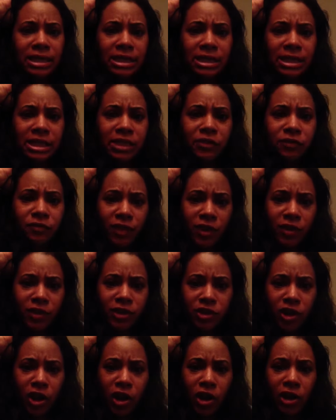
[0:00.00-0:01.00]
it's still
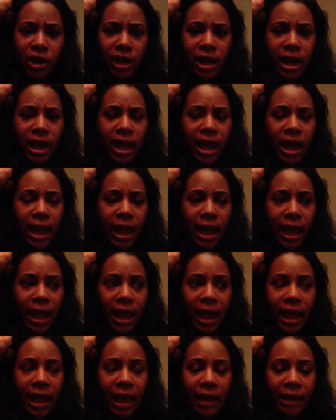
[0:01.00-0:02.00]
very dark.
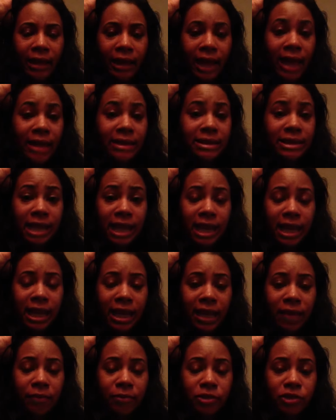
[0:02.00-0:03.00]
And last night
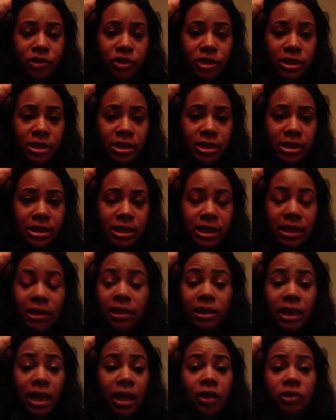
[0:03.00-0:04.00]
it was just it
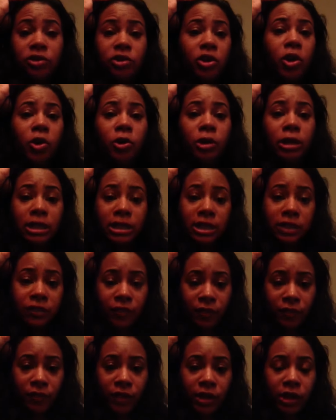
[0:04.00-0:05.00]
looked like a totally
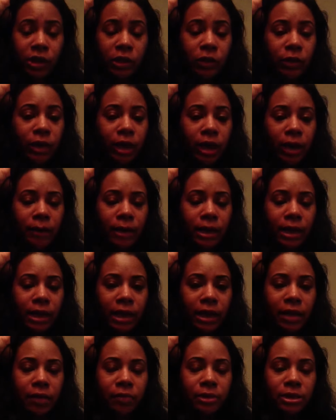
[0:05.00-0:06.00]
different venue. I mean,
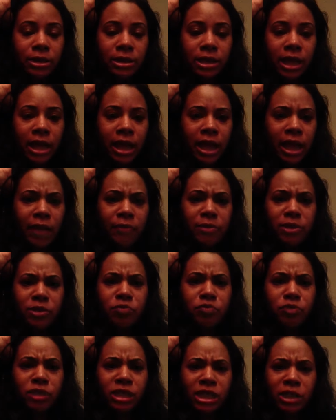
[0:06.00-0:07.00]
it was it was
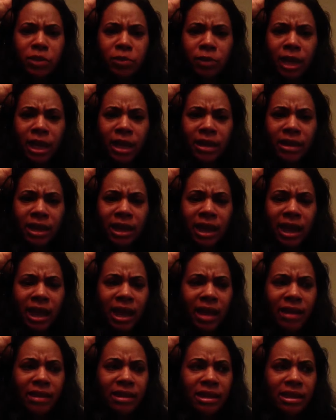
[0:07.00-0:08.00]
really great. They
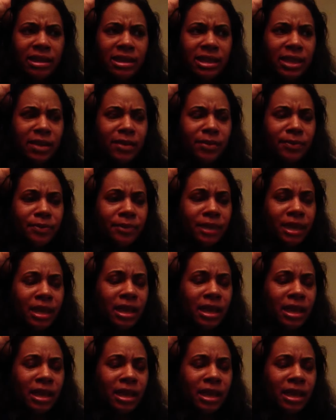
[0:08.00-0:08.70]
had these um